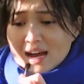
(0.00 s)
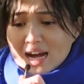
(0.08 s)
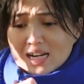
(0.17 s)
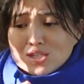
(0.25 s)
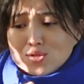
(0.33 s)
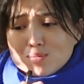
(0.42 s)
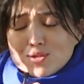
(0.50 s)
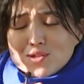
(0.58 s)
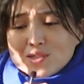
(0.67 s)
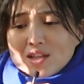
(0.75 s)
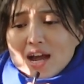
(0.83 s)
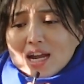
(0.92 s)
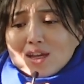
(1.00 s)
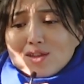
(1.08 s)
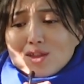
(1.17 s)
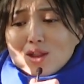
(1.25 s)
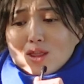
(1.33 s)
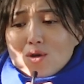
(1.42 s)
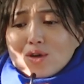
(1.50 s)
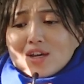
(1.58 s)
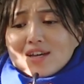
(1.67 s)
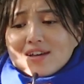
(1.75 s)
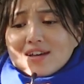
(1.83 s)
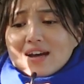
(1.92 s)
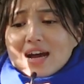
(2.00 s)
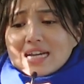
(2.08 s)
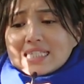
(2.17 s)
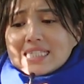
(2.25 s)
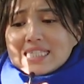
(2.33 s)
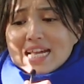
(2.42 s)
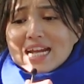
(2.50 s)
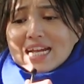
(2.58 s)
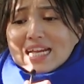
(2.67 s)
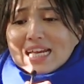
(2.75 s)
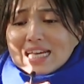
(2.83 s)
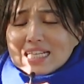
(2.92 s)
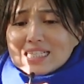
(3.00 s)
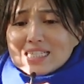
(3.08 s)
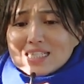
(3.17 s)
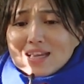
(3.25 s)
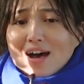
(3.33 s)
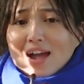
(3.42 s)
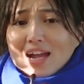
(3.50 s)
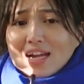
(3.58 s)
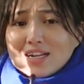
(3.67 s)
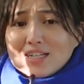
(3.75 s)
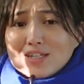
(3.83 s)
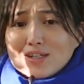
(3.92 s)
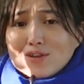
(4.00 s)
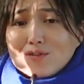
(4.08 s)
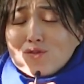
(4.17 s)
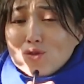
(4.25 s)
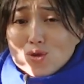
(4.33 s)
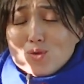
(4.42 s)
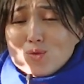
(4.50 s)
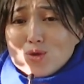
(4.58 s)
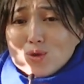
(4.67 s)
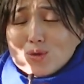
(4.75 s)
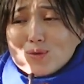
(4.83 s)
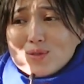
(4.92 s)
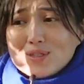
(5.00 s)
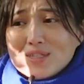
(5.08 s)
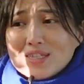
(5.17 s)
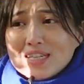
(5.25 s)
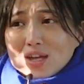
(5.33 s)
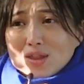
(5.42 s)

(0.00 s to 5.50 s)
And it's almost like the longer I stay inside four walls,